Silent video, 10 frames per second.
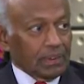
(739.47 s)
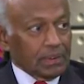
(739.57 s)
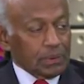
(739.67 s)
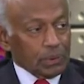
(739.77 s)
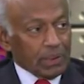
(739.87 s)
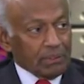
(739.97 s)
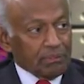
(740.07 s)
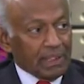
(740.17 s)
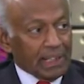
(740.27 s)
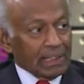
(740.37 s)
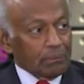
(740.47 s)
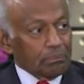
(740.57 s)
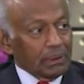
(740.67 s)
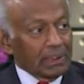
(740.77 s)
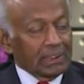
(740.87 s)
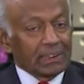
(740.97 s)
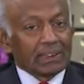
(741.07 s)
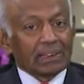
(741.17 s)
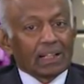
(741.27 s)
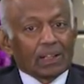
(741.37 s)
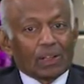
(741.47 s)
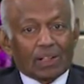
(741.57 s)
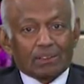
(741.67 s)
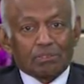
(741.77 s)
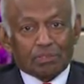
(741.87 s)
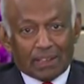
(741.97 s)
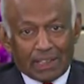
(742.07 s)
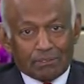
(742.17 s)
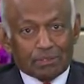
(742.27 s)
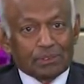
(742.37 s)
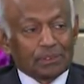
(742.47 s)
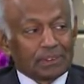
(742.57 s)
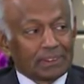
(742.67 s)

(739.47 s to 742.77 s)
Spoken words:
So if we end up eating a lot of fried food,